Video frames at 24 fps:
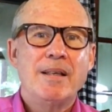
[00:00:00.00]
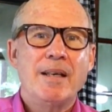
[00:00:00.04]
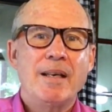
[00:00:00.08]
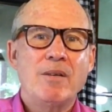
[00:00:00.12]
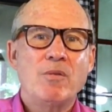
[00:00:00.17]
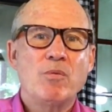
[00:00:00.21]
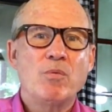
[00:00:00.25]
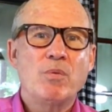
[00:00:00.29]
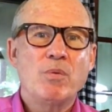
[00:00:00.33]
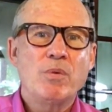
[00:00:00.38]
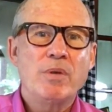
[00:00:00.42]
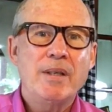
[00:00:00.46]

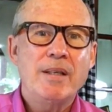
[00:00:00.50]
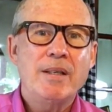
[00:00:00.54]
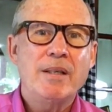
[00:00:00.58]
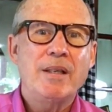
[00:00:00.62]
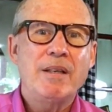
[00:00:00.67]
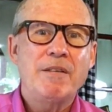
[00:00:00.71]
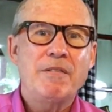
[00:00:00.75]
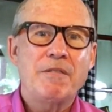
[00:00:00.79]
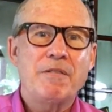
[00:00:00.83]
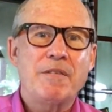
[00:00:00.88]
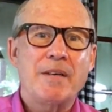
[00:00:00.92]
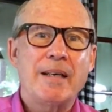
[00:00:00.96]
and
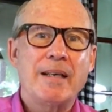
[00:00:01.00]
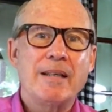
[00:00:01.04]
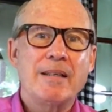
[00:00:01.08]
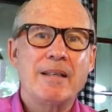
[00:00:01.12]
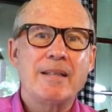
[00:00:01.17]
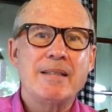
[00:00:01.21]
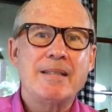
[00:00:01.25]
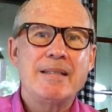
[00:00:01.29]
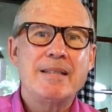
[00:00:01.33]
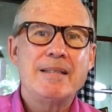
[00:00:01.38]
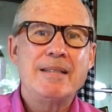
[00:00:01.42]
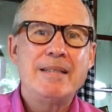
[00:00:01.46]
really find
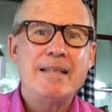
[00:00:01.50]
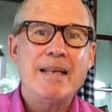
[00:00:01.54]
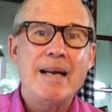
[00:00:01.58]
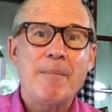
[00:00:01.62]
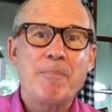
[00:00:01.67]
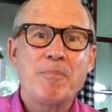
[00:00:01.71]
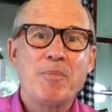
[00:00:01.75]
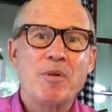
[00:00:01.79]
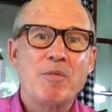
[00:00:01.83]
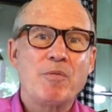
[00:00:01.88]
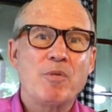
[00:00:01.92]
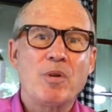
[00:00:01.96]
a
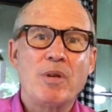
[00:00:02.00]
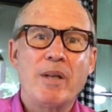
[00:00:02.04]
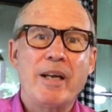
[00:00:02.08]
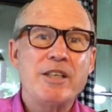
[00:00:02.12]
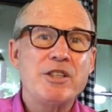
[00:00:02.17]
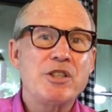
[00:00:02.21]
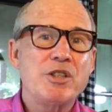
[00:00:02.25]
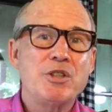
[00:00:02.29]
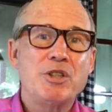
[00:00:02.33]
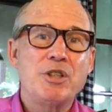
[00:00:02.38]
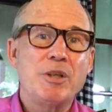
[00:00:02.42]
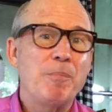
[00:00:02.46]
depth of
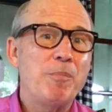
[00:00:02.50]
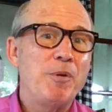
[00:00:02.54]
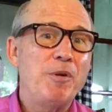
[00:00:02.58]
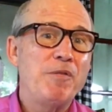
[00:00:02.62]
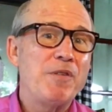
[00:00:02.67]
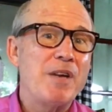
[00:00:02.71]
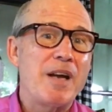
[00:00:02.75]
relationship you've